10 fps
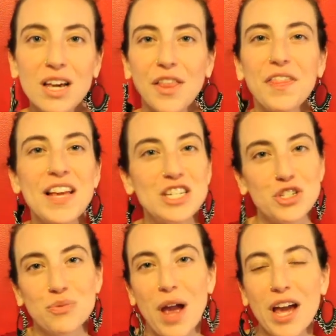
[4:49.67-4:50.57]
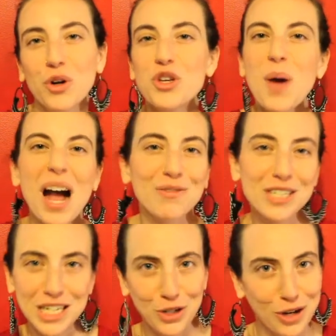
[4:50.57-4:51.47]
that they just read, or you have to
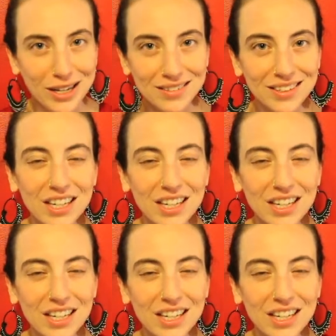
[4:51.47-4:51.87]
hear it,